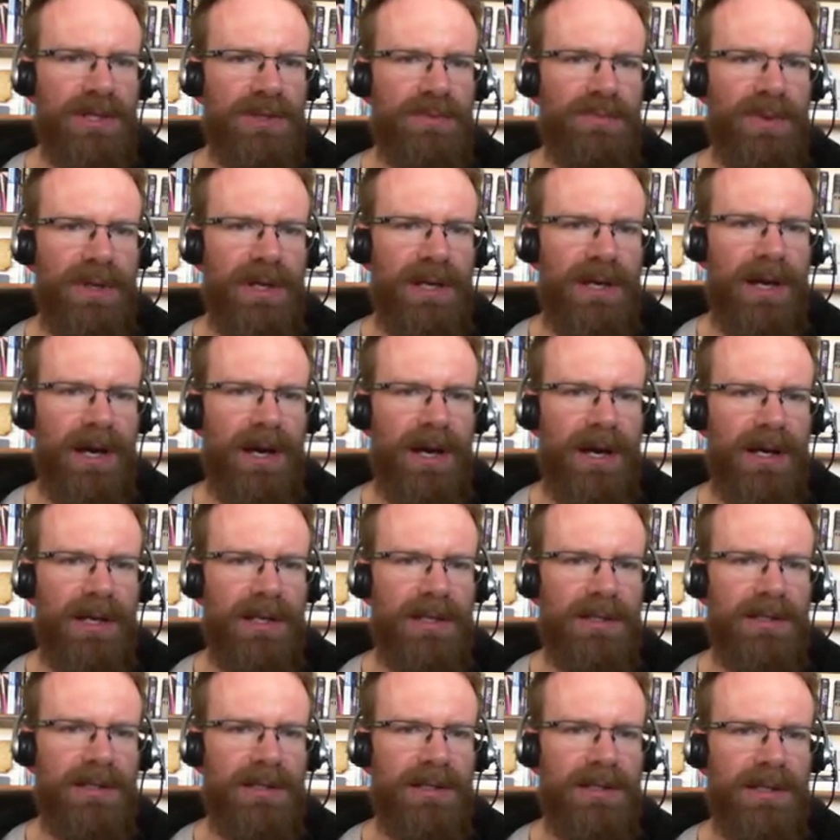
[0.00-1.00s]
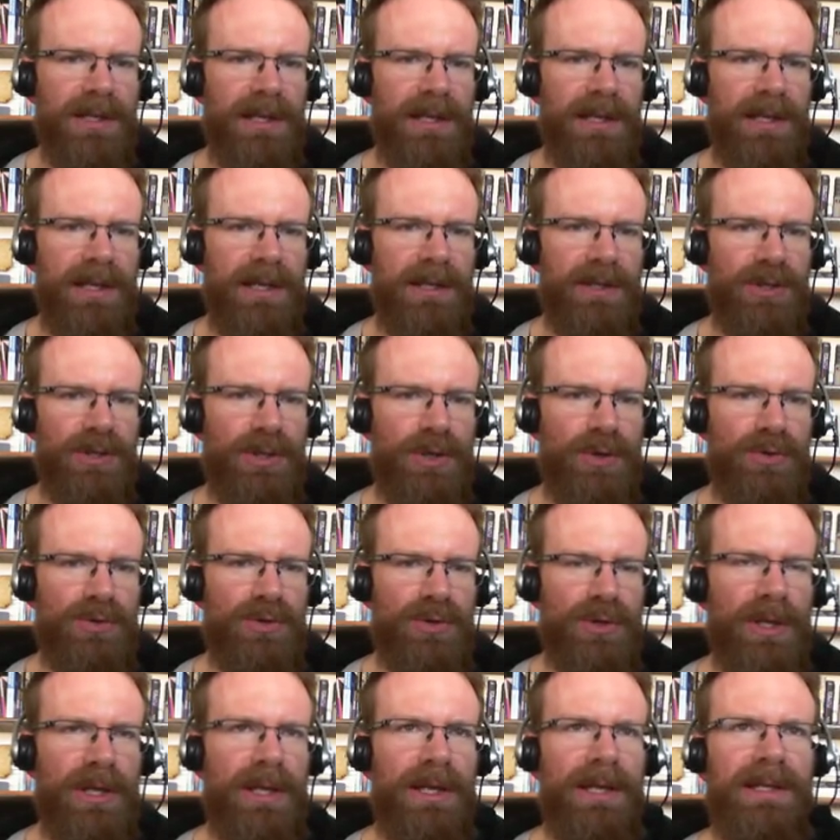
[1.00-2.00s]
is because it
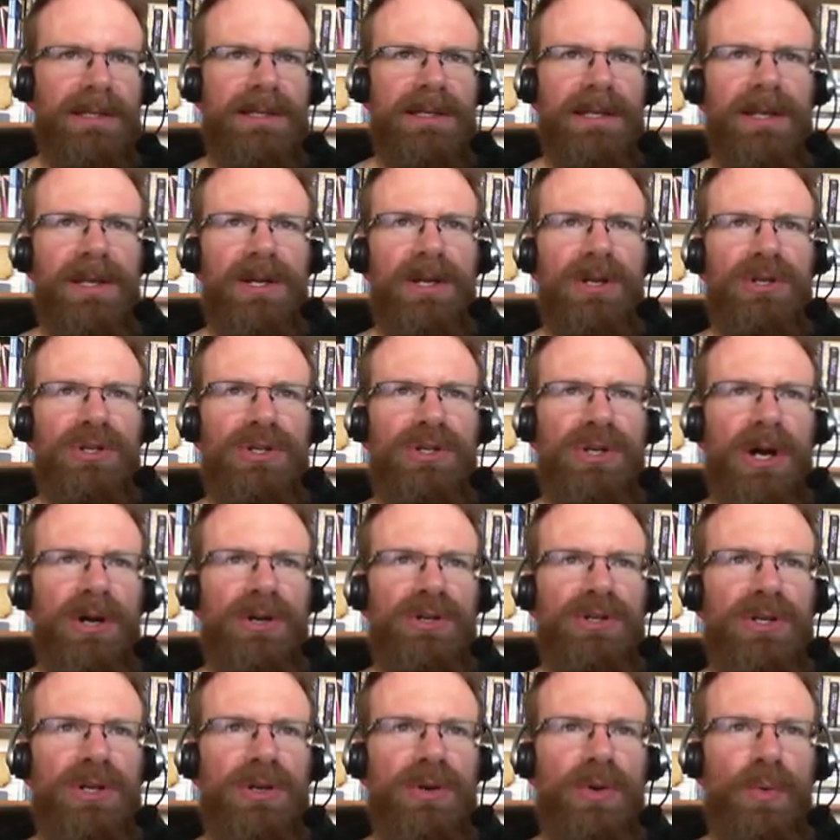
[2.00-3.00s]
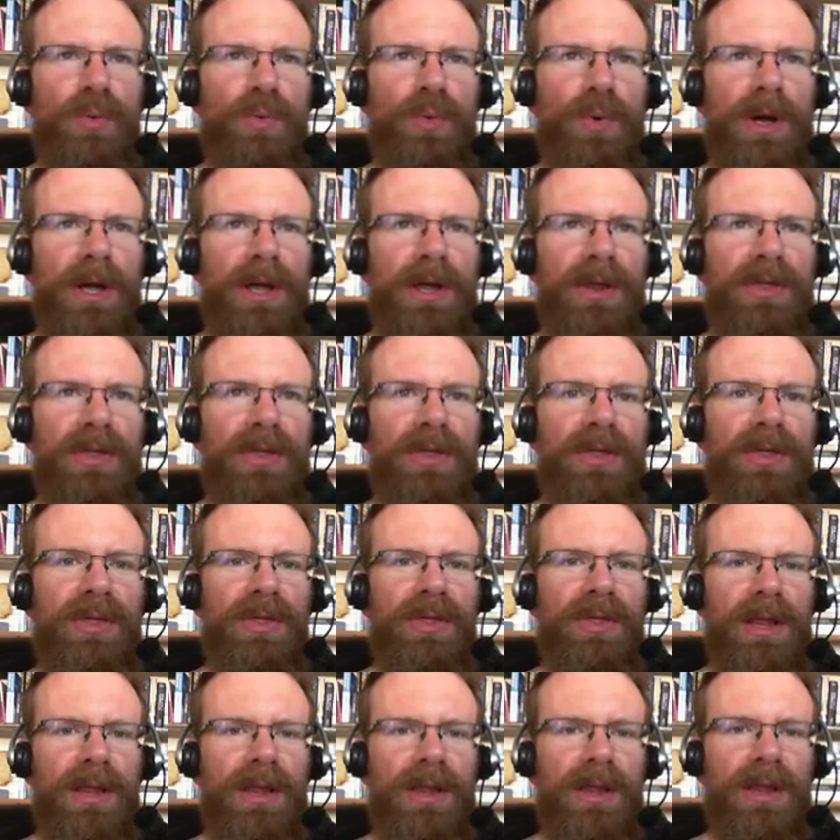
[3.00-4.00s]
usually is in conjunction
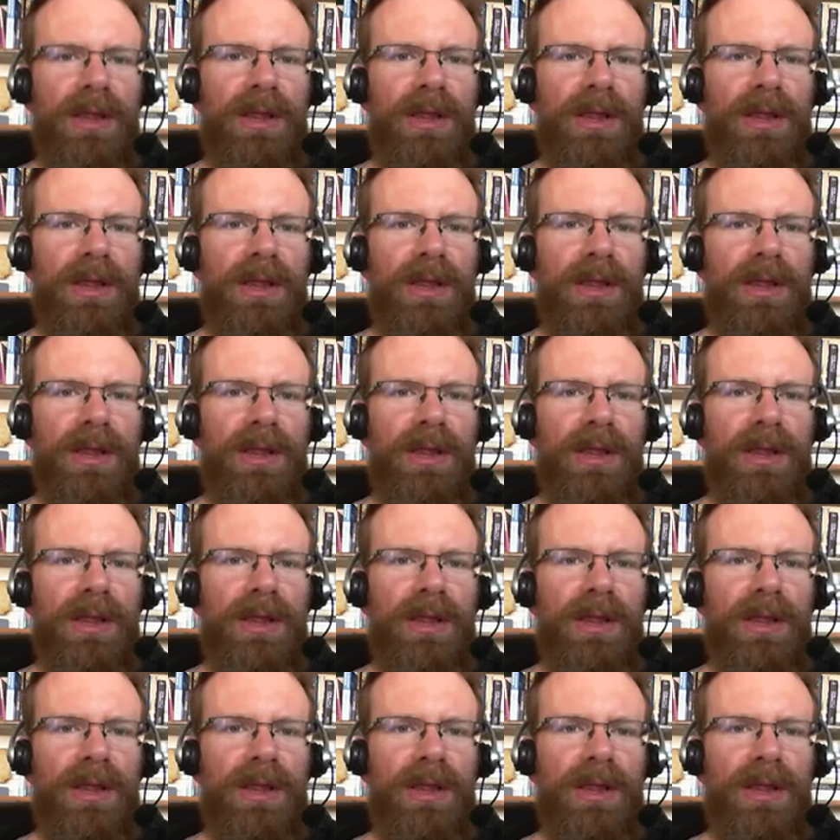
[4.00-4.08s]
with